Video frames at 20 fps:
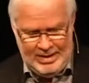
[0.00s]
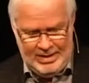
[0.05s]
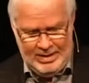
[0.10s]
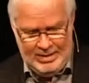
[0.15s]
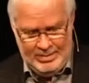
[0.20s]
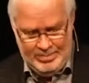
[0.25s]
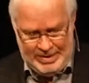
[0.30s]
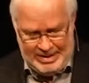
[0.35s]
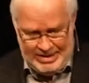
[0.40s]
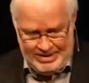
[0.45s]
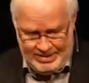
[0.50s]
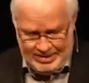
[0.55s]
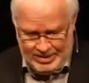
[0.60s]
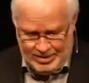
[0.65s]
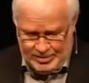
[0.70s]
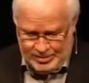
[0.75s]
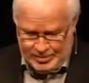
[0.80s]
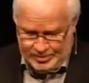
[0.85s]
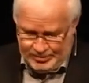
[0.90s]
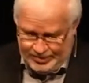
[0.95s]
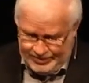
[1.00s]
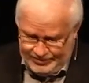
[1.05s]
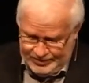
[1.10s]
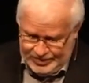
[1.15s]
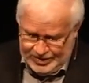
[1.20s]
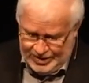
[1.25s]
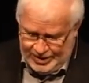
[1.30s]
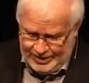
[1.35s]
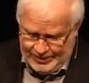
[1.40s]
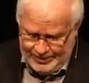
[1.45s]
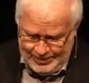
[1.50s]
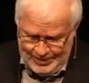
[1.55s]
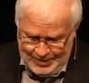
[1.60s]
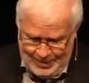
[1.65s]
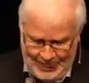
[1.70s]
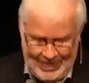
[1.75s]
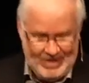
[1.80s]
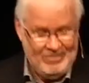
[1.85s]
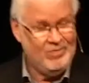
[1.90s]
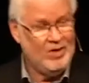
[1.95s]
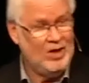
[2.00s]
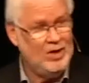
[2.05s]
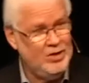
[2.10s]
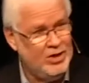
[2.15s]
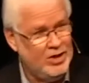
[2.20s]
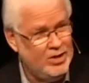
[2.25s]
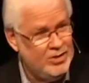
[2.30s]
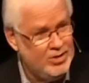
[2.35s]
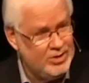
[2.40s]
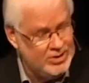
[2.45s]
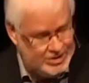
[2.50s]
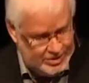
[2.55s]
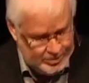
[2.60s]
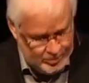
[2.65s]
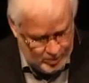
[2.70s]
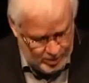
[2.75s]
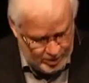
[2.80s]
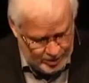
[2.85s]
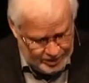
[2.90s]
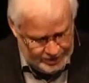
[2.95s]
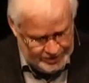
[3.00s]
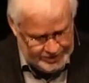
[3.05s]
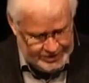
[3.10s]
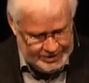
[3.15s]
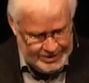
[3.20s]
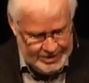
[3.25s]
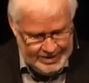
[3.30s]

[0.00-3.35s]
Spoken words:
bathing on a rooftop, found out who she was,